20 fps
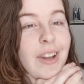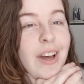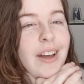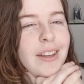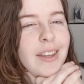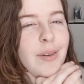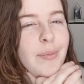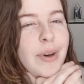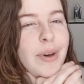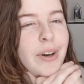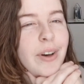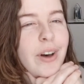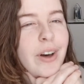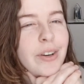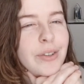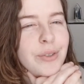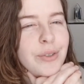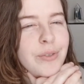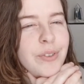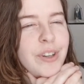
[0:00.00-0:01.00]
talking about
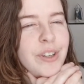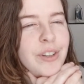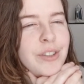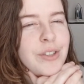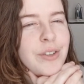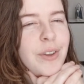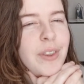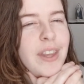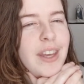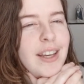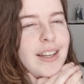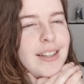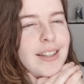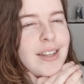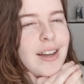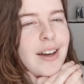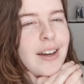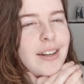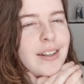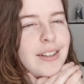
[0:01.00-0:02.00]
controversial things
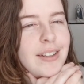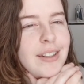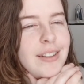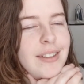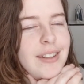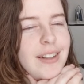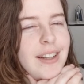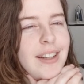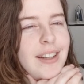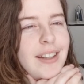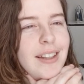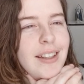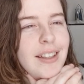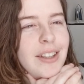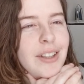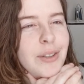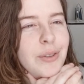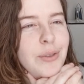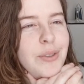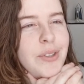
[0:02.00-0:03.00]
on
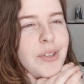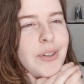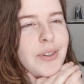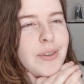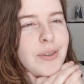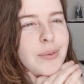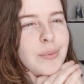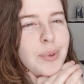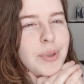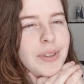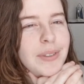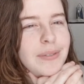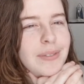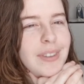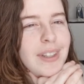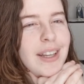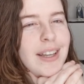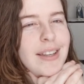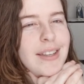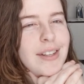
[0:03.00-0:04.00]
YouTube
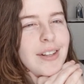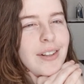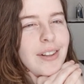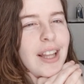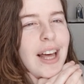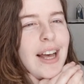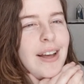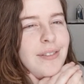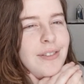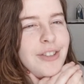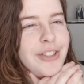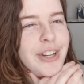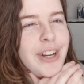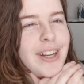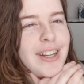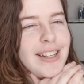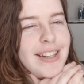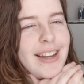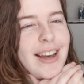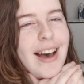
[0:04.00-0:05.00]
gets your live
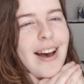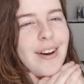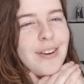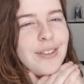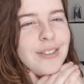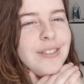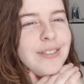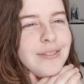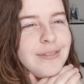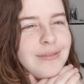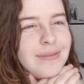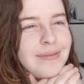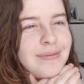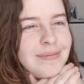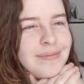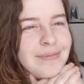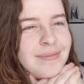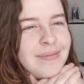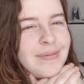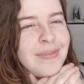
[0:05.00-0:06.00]
shut down.
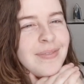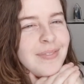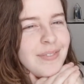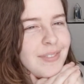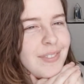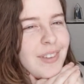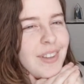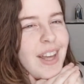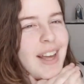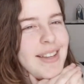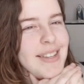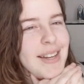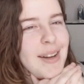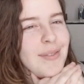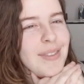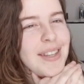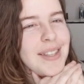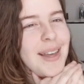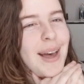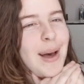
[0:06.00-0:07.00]
Last time
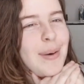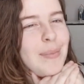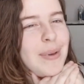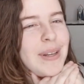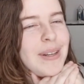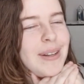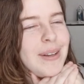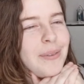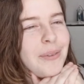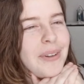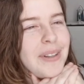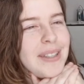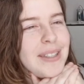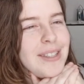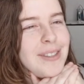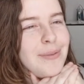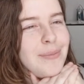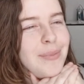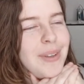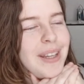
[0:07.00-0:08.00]
this happened, it was
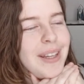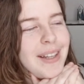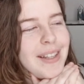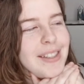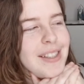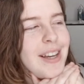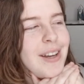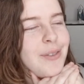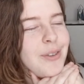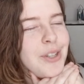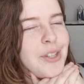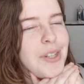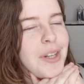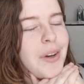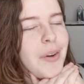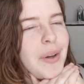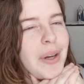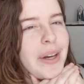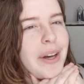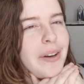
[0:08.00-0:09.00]
because I was
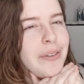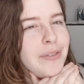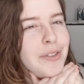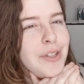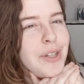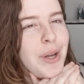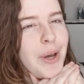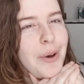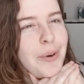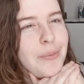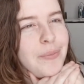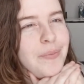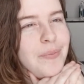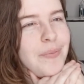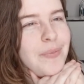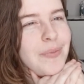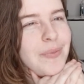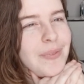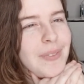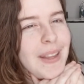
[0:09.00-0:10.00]
showing off Joe.
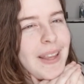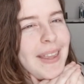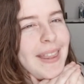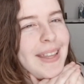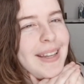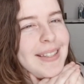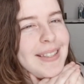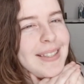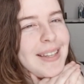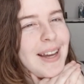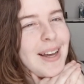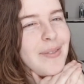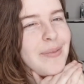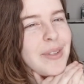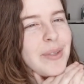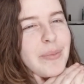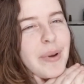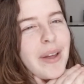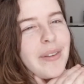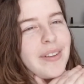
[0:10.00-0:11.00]
This time,
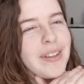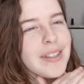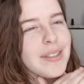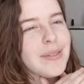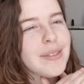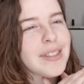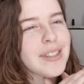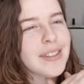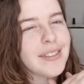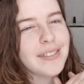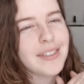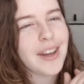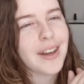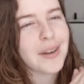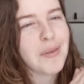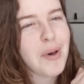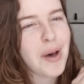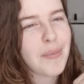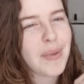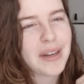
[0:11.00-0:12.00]
it's probably because
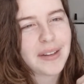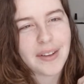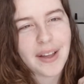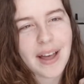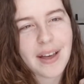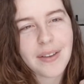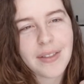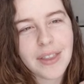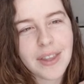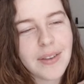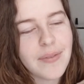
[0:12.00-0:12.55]
talking about mental health.